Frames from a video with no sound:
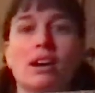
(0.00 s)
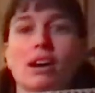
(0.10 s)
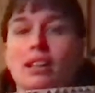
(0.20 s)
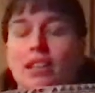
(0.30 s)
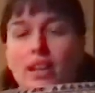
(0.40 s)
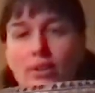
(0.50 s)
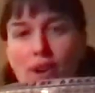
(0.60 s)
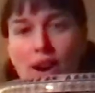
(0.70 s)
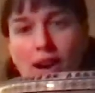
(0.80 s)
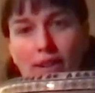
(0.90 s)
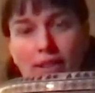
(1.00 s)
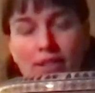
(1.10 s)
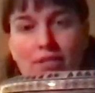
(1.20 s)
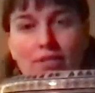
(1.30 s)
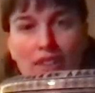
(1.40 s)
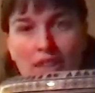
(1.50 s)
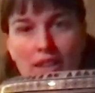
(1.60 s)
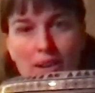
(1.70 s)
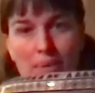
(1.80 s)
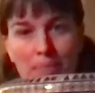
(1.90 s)
later on in this
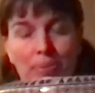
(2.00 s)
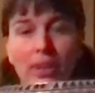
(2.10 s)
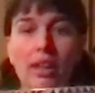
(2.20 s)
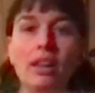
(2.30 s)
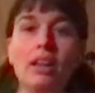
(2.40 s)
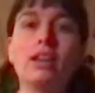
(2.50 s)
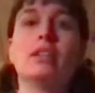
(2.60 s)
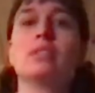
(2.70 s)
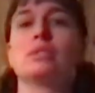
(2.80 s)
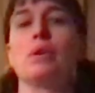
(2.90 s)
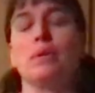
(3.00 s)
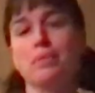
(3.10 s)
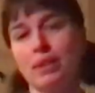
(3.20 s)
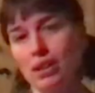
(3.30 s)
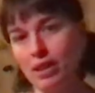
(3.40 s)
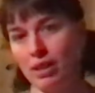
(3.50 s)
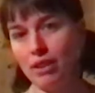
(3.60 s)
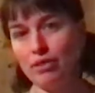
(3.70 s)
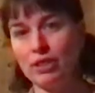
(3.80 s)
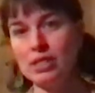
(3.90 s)
video. So
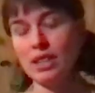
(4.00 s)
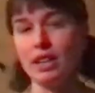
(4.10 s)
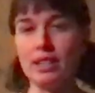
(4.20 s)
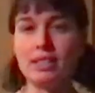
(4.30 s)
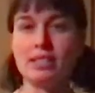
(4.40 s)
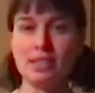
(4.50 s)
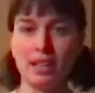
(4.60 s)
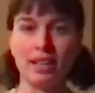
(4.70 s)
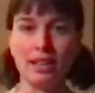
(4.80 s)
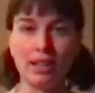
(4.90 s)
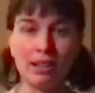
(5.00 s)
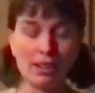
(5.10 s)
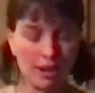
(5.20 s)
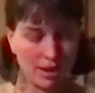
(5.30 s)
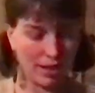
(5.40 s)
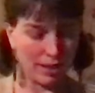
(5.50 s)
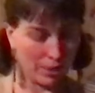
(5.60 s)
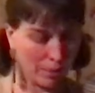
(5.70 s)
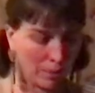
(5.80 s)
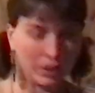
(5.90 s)
first thing is sitting and
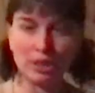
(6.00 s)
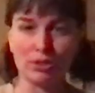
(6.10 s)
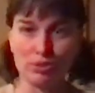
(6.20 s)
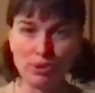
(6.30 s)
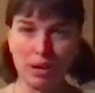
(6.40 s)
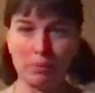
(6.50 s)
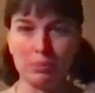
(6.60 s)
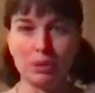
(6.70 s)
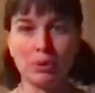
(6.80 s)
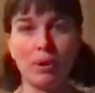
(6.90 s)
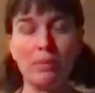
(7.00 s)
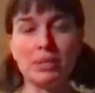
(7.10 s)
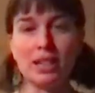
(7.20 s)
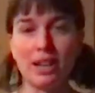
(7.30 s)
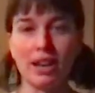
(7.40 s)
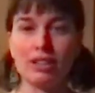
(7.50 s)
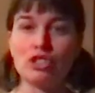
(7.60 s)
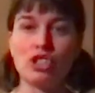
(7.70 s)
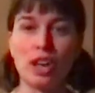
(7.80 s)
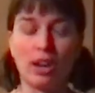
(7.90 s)
holding your drum. So I'm sitting on a
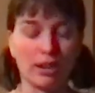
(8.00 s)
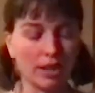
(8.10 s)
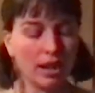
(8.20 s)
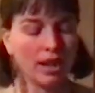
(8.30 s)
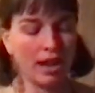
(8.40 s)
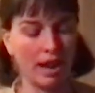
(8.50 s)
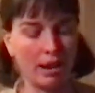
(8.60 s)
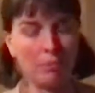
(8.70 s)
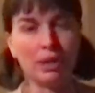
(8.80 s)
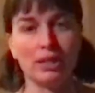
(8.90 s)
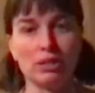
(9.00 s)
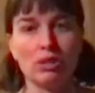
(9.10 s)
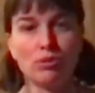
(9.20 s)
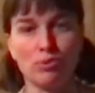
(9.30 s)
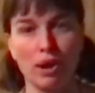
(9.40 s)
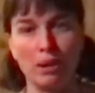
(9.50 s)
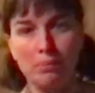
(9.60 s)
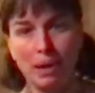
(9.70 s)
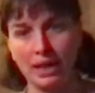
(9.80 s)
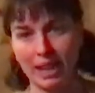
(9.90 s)
chair and I place the drum.
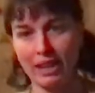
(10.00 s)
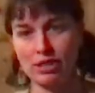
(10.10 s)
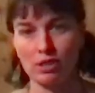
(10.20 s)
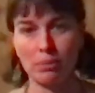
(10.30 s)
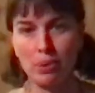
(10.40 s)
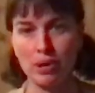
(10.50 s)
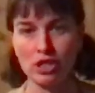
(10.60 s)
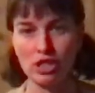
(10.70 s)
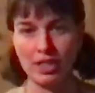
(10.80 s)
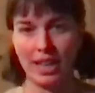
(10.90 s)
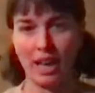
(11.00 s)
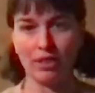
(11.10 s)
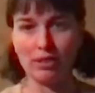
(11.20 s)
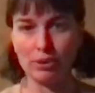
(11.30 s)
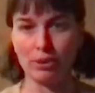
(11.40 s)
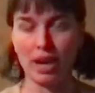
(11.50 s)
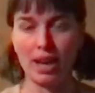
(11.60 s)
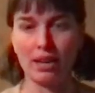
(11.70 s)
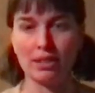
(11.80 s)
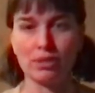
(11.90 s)
My legs are pushed together,
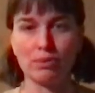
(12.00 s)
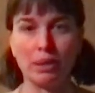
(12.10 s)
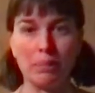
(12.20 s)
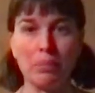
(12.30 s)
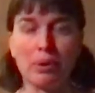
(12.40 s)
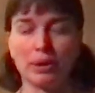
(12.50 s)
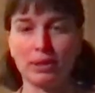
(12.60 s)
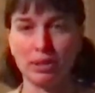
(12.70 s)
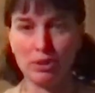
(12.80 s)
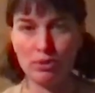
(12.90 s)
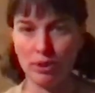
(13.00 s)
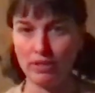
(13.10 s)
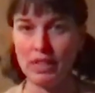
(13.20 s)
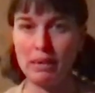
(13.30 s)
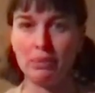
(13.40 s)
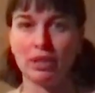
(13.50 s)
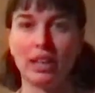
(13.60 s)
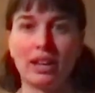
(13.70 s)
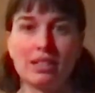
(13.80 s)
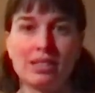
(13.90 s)
okay? It's really important that you sort of keep your
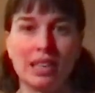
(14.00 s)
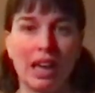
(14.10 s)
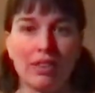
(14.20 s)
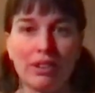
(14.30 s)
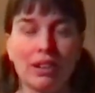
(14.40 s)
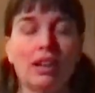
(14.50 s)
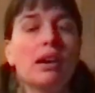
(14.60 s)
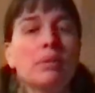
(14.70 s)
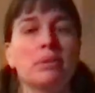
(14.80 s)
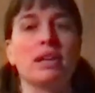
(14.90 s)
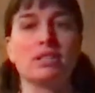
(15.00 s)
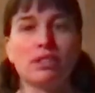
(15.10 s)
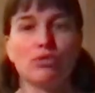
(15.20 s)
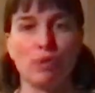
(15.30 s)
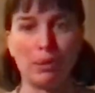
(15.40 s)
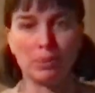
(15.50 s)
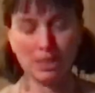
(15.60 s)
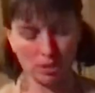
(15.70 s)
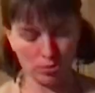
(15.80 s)
legs together because the drum sits